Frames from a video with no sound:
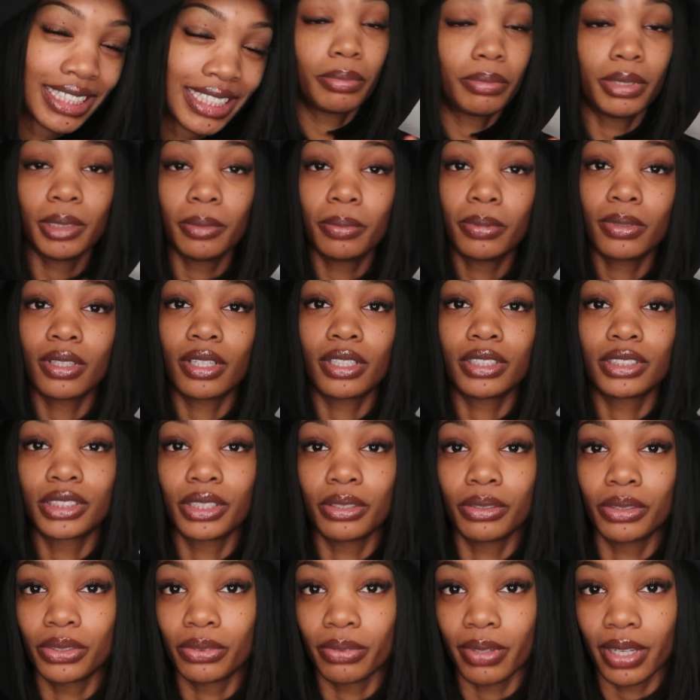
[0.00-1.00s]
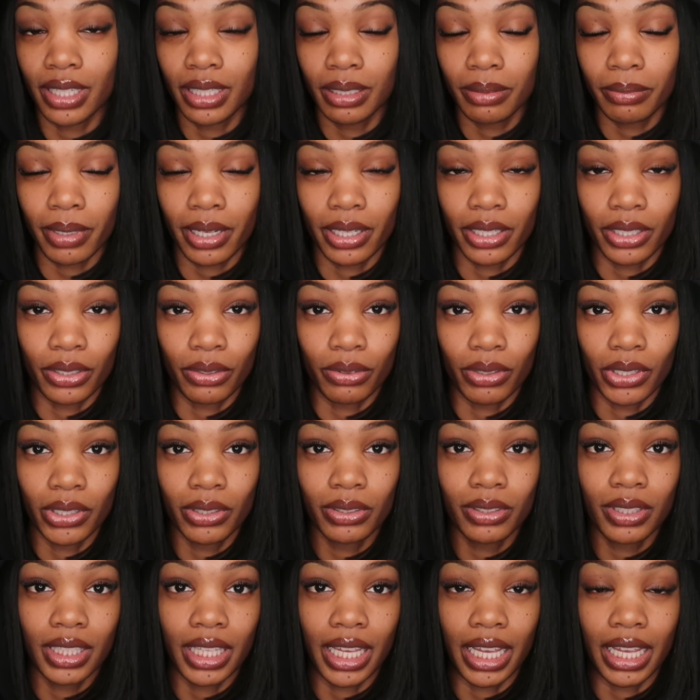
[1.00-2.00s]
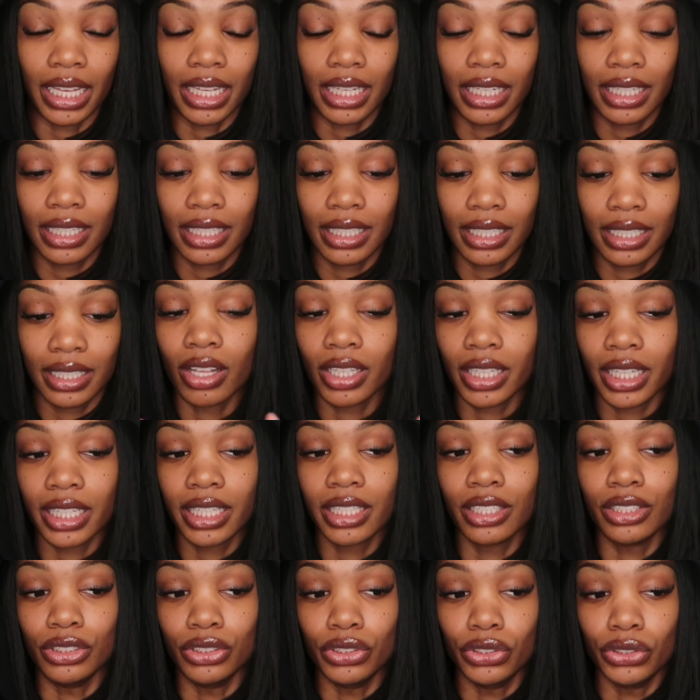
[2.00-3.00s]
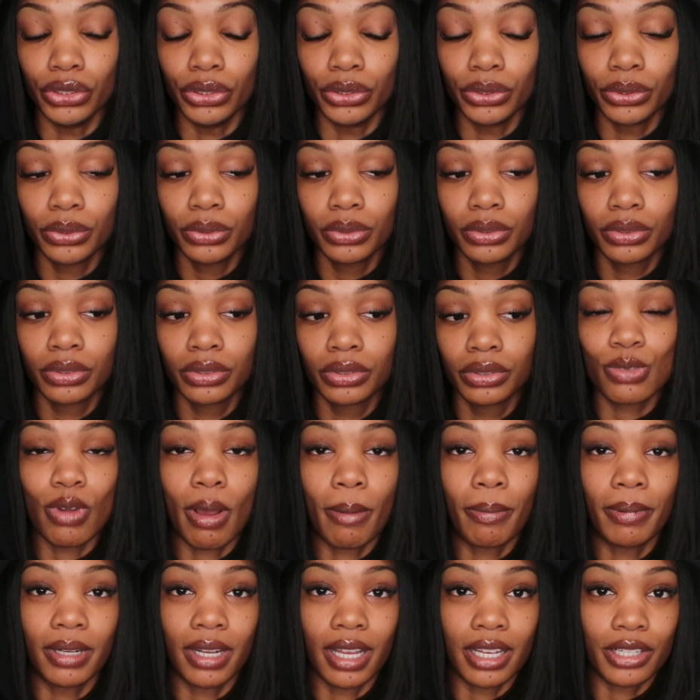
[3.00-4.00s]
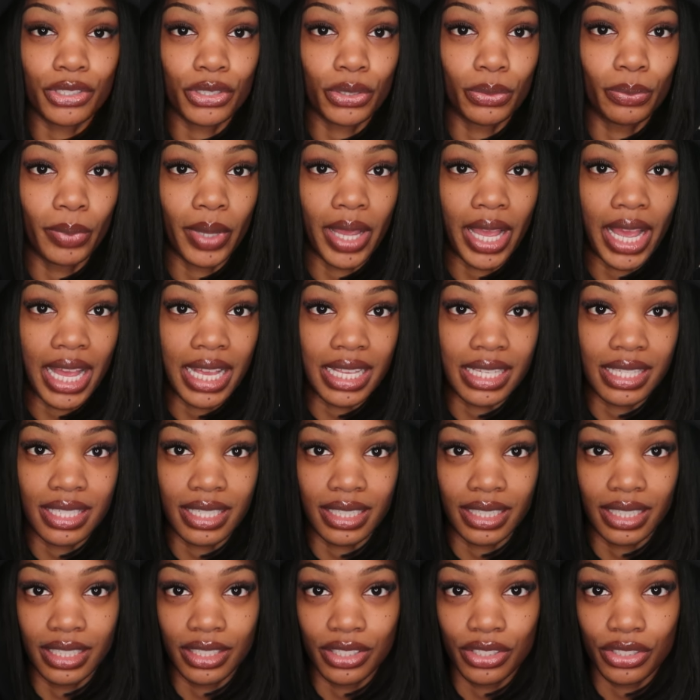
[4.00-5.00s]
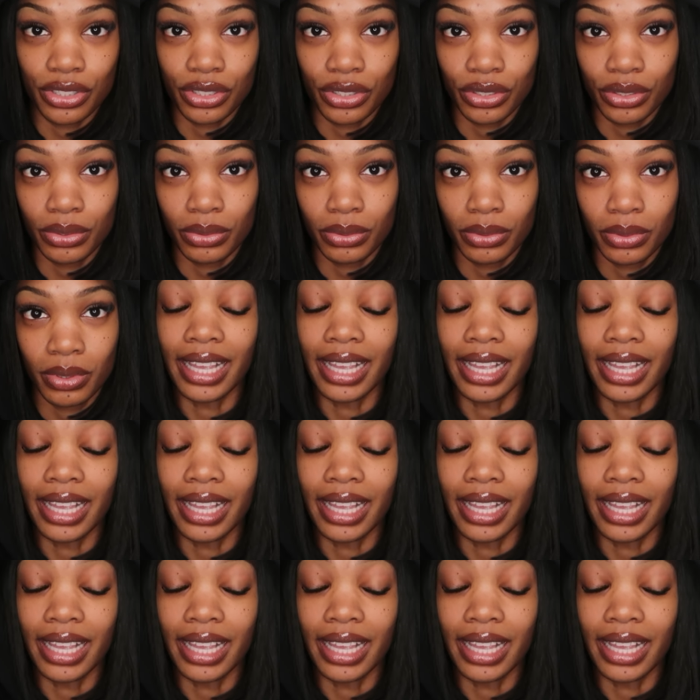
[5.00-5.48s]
Some people are so threatened by your growth that all they can do is weaponize your past against you.